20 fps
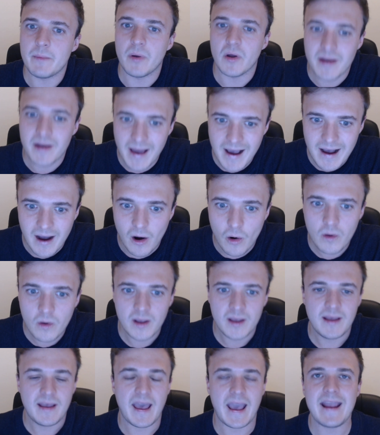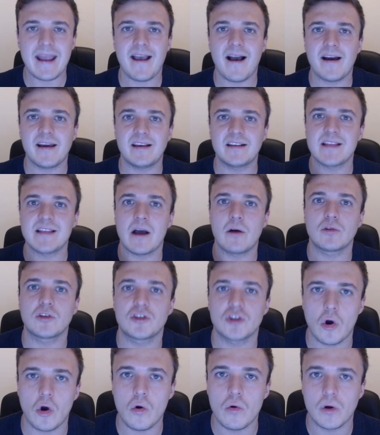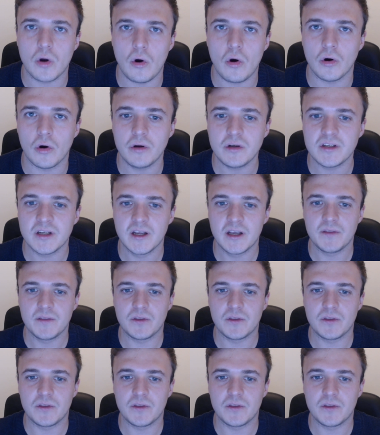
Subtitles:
But now AI is now so good